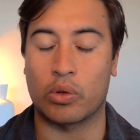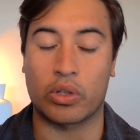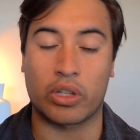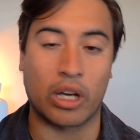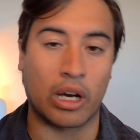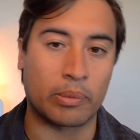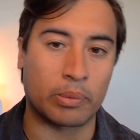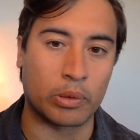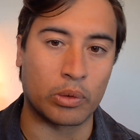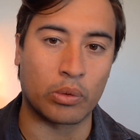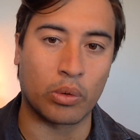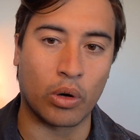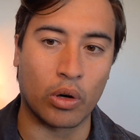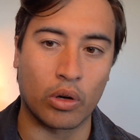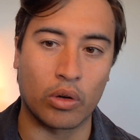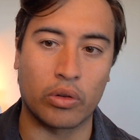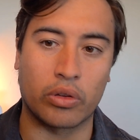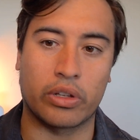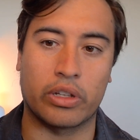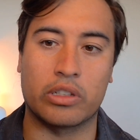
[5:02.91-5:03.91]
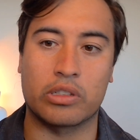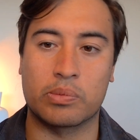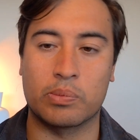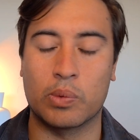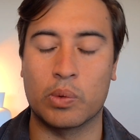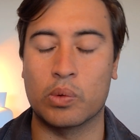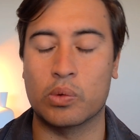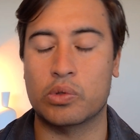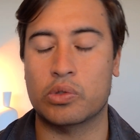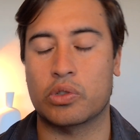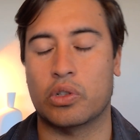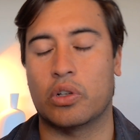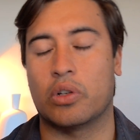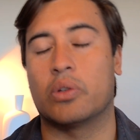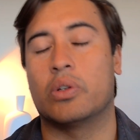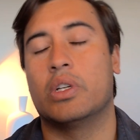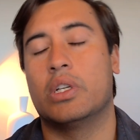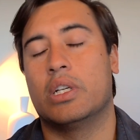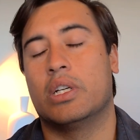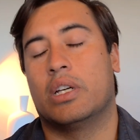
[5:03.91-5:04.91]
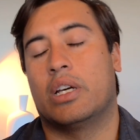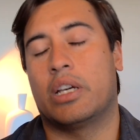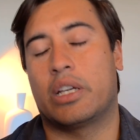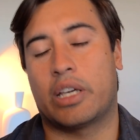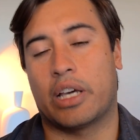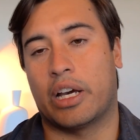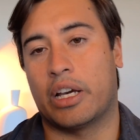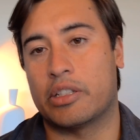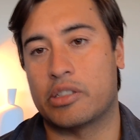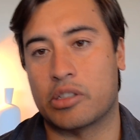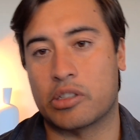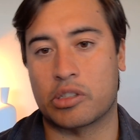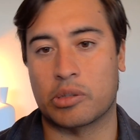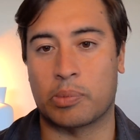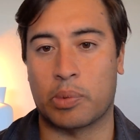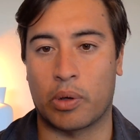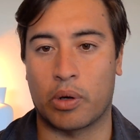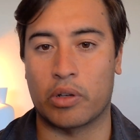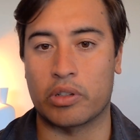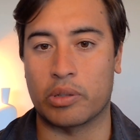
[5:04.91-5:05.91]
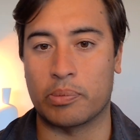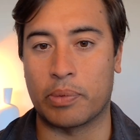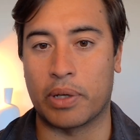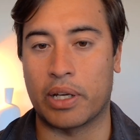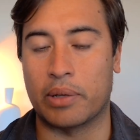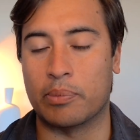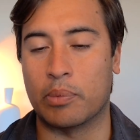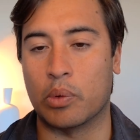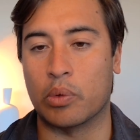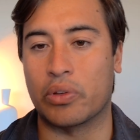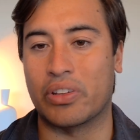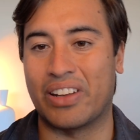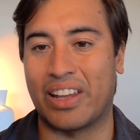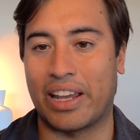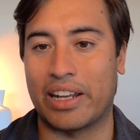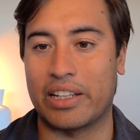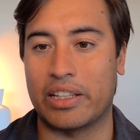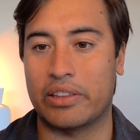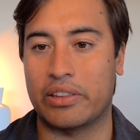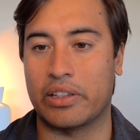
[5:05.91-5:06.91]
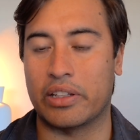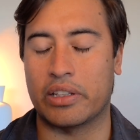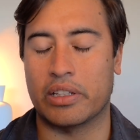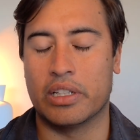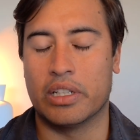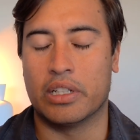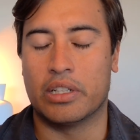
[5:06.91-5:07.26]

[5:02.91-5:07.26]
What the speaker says: capital growth is more so a case of supply and demand more than anything.